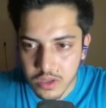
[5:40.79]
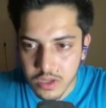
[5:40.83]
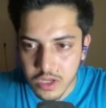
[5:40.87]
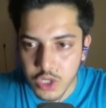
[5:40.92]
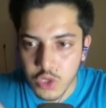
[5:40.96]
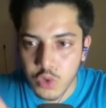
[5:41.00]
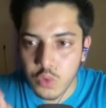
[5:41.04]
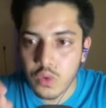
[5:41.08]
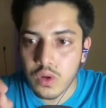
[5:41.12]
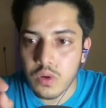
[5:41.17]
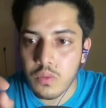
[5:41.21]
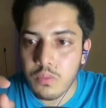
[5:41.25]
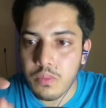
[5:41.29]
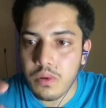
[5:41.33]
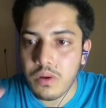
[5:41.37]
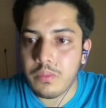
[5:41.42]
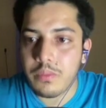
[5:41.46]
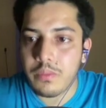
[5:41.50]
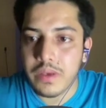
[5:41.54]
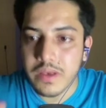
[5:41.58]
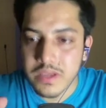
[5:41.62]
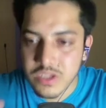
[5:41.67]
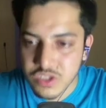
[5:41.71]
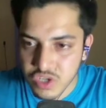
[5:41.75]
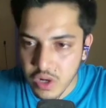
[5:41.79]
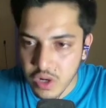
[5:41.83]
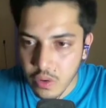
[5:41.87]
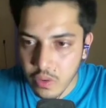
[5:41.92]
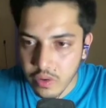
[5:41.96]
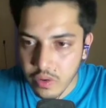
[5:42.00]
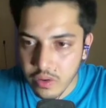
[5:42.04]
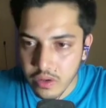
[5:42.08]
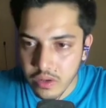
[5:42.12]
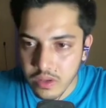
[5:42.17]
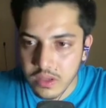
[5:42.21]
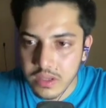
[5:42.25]
It will pump
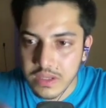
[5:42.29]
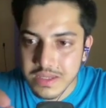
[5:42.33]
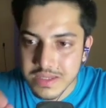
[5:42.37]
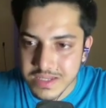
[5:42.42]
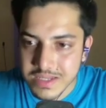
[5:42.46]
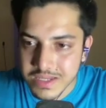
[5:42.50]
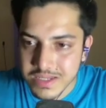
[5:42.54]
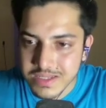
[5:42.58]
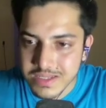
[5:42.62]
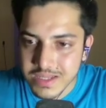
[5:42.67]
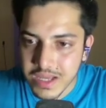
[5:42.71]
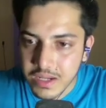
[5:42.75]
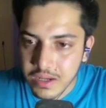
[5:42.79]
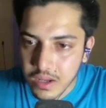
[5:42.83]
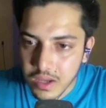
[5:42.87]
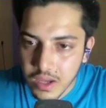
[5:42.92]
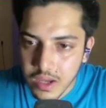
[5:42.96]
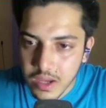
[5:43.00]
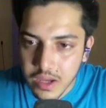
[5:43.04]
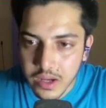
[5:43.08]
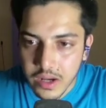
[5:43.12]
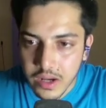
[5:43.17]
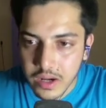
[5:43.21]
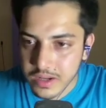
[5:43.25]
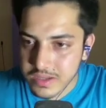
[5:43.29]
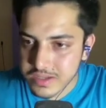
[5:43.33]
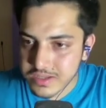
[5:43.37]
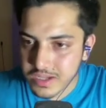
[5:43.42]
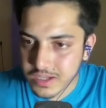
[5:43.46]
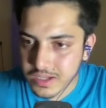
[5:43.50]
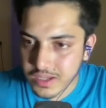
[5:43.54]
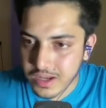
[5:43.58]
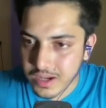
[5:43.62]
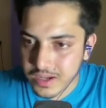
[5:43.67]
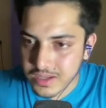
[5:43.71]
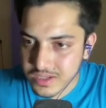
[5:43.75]
extraordinary. It's just that
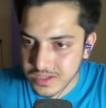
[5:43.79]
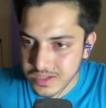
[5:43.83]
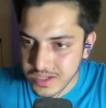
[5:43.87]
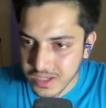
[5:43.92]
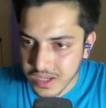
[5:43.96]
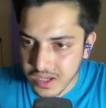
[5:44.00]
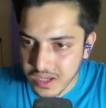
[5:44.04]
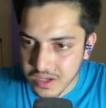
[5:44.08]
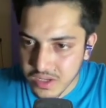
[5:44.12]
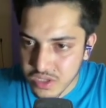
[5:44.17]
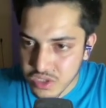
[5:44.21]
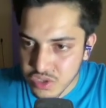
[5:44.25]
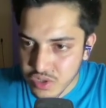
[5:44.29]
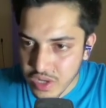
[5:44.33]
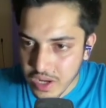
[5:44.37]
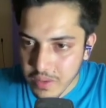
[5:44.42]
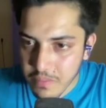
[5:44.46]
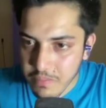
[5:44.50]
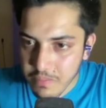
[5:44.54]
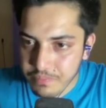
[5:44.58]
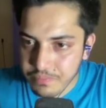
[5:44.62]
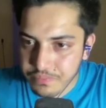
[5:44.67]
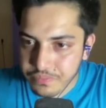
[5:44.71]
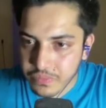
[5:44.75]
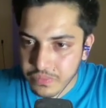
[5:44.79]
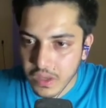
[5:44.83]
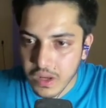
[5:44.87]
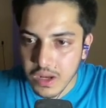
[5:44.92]
it's taking its time.